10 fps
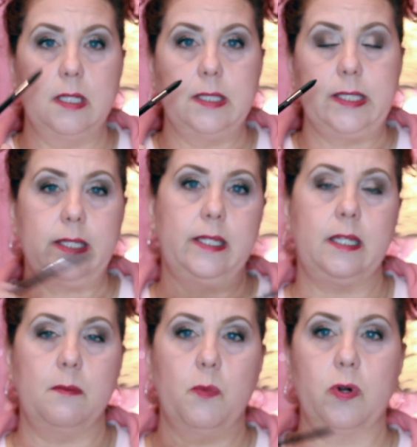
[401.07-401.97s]
lid
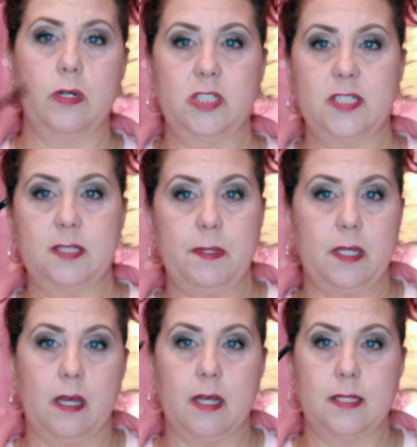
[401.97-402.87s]
anymore just
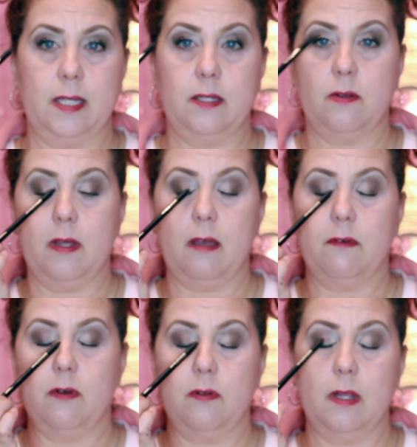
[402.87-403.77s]
because I don't
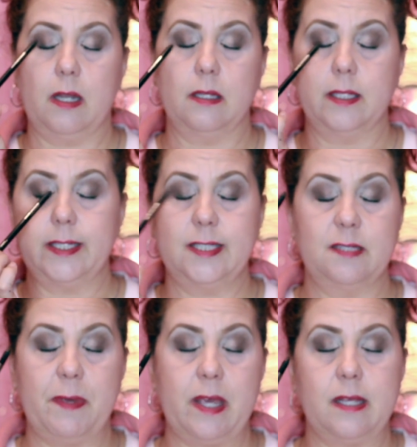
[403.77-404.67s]
have a whole lot of lid
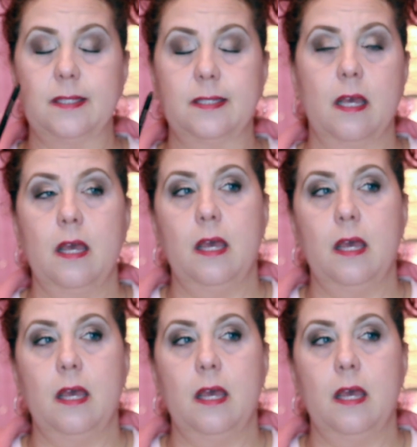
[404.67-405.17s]
space